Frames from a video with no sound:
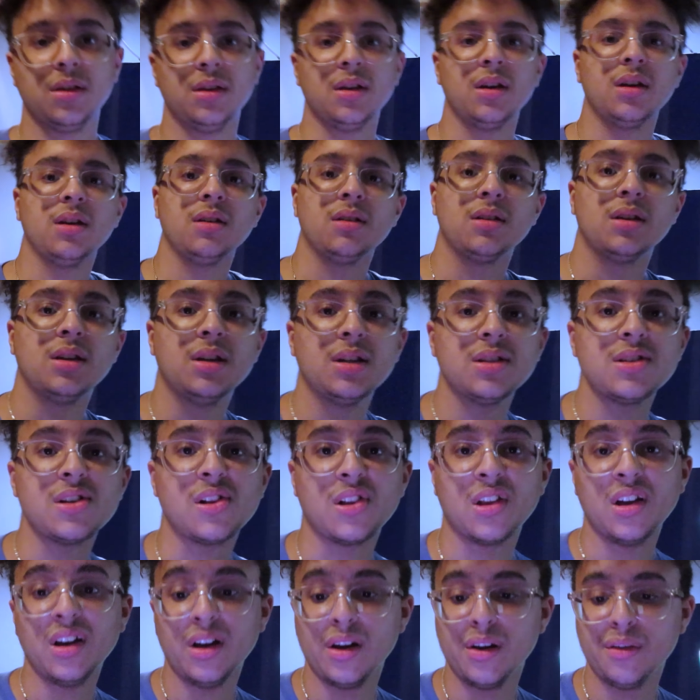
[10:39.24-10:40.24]
Yeah, it's
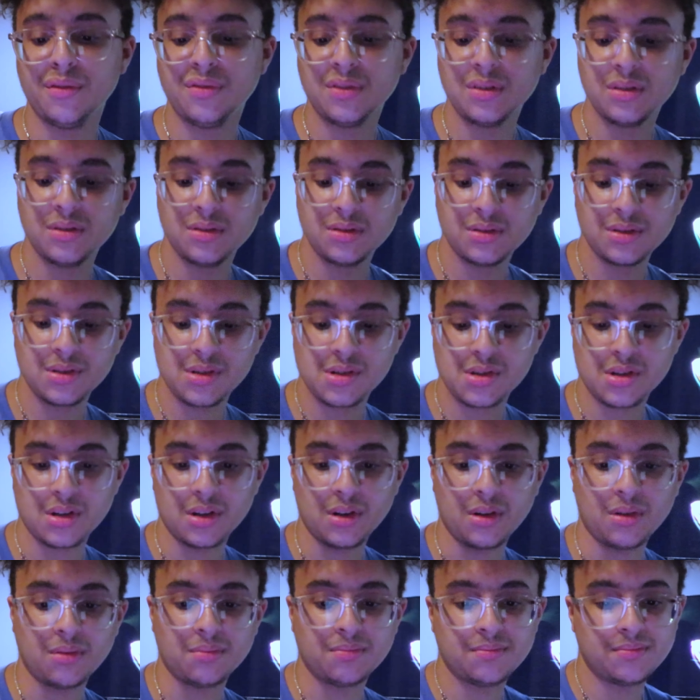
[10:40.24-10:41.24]
alive.
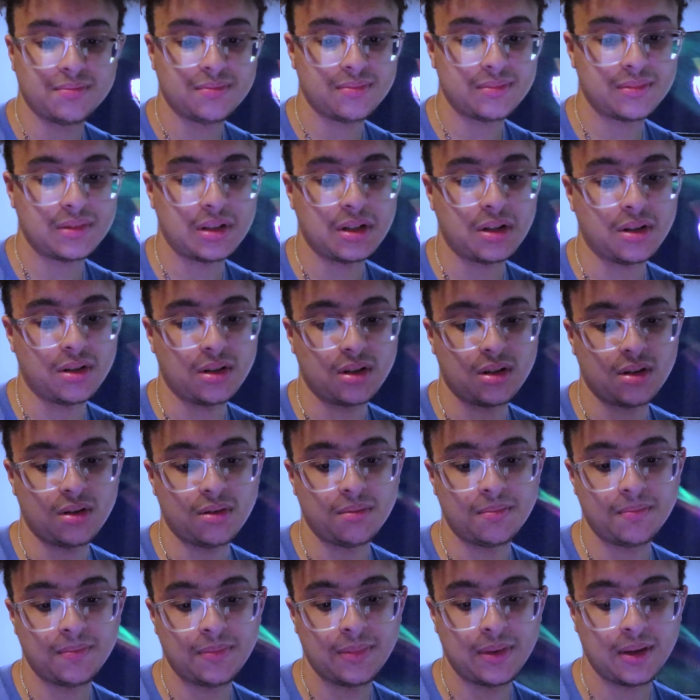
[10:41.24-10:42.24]
So, there you
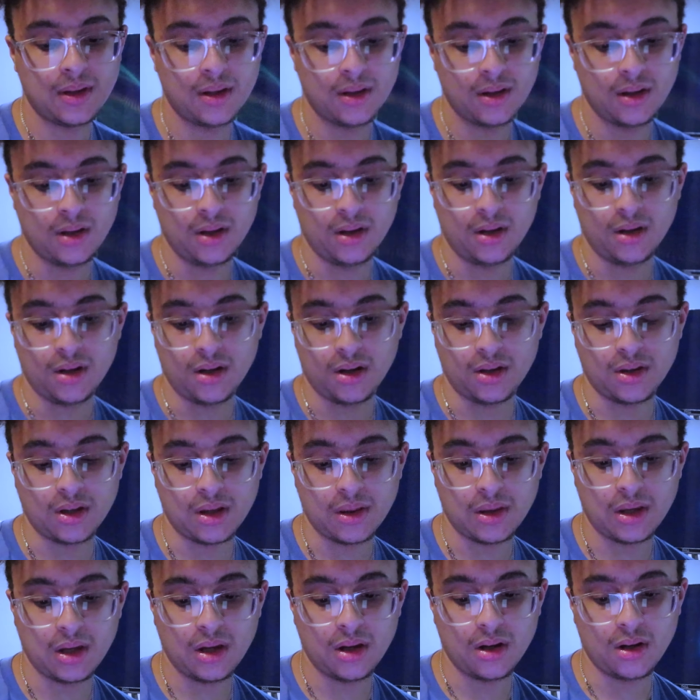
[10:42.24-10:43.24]
go. And
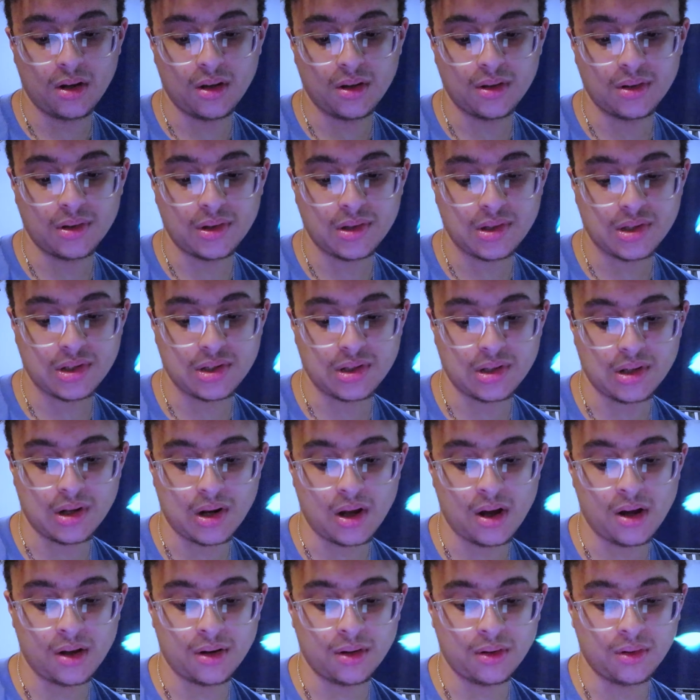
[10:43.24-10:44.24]
then the
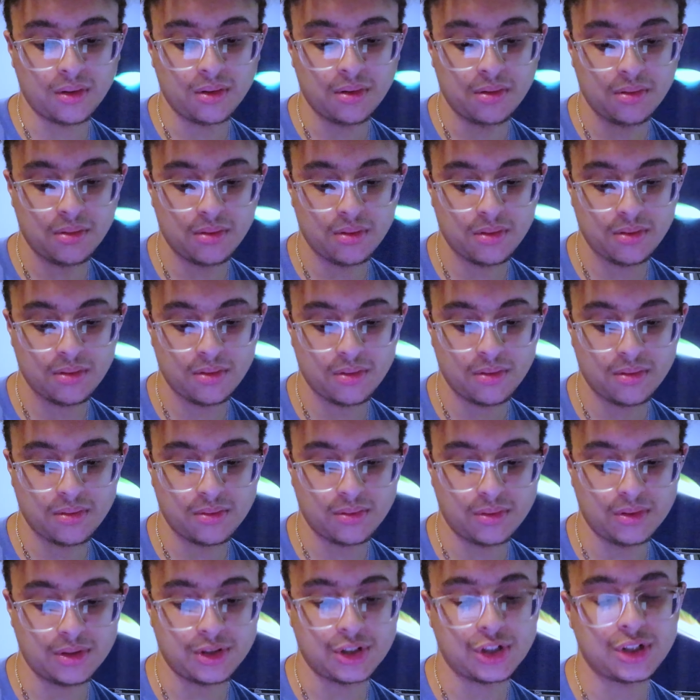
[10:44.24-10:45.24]
Sonata,
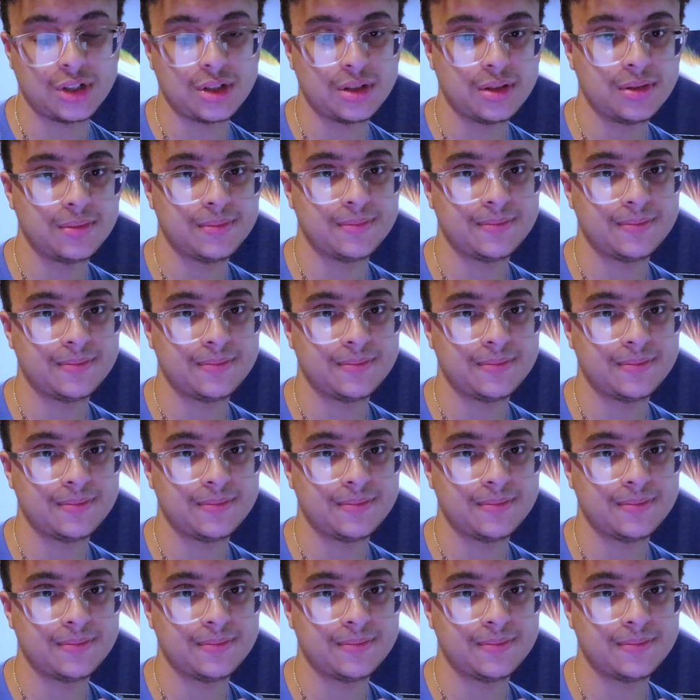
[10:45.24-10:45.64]
which...